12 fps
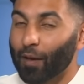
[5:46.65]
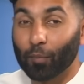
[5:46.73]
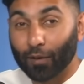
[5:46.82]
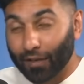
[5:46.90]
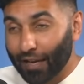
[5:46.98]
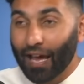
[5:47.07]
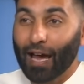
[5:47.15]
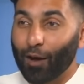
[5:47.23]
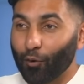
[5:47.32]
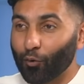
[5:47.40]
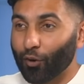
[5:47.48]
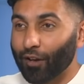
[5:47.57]
But
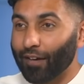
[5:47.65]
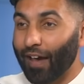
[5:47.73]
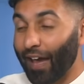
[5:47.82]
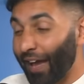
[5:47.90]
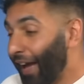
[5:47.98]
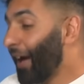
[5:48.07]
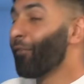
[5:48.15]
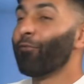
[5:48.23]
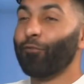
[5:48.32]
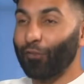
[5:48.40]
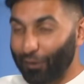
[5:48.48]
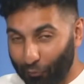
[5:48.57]
now,
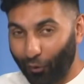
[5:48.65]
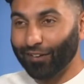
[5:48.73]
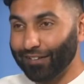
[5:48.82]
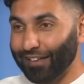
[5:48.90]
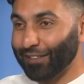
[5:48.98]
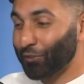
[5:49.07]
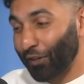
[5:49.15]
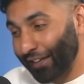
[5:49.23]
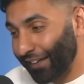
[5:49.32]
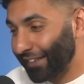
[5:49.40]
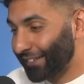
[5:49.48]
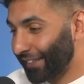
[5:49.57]
everyone is trying to
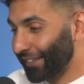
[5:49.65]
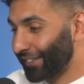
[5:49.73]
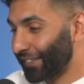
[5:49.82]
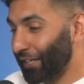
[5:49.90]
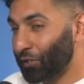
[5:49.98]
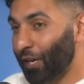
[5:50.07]
get a ticket to St.